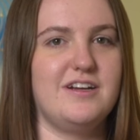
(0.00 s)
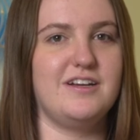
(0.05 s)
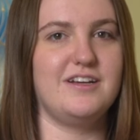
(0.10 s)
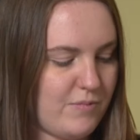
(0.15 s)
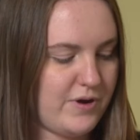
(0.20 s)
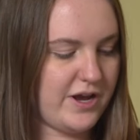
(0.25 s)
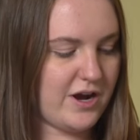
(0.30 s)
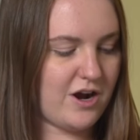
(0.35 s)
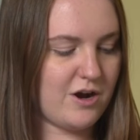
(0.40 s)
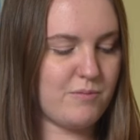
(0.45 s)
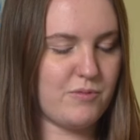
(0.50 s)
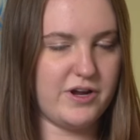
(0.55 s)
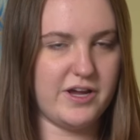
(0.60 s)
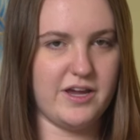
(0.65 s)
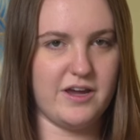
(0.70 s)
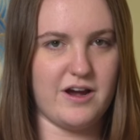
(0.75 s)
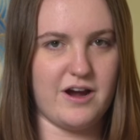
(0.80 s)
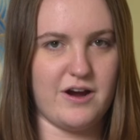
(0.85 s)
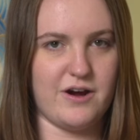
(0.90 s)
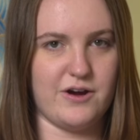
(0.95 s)
we are
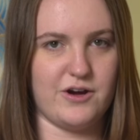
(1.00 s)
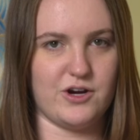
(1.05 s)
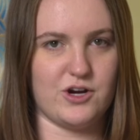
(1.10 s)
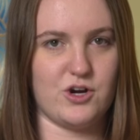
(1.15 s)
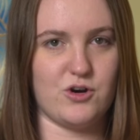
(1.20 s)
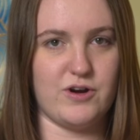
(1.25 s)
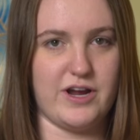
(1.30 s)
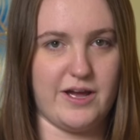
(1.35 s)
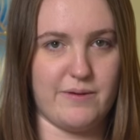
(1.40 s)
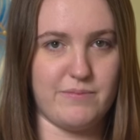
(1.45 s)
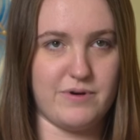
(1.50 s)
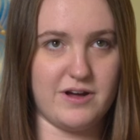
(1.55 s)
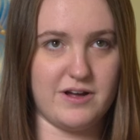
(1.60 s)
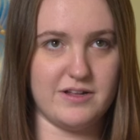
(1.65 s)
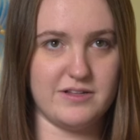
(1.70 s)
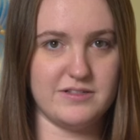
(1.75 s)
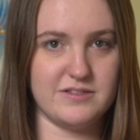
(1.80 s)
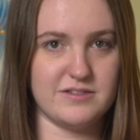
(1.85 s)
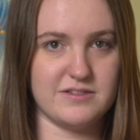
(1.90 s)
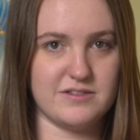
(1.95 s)
bringing our
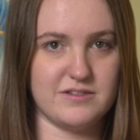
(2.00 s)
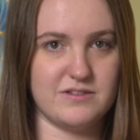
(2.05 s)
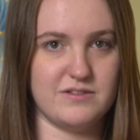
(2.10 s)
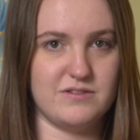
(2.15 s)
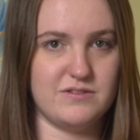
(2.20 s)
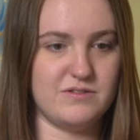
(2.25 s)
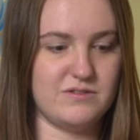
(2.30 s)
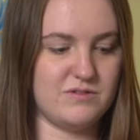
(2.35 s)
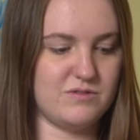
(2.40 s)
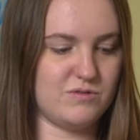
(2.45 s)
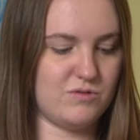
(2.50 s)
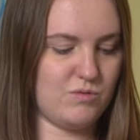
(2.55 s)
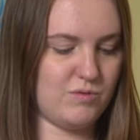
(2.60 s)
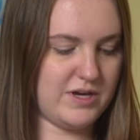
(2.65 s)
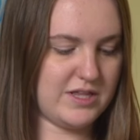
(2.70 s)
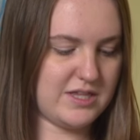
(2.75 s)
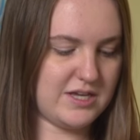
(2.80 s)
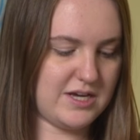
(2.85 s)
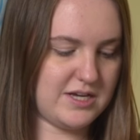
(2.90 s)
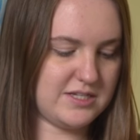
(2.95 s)
crampons
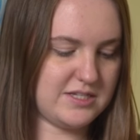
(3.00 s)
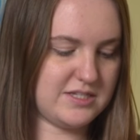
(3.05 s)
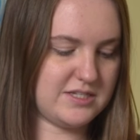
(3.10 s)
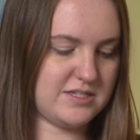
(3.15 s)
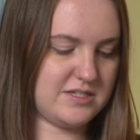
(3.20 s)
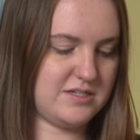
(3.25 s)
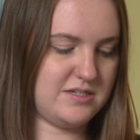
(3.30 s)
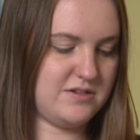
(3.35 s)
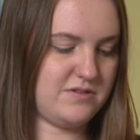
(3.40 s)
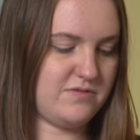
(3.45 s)
with us.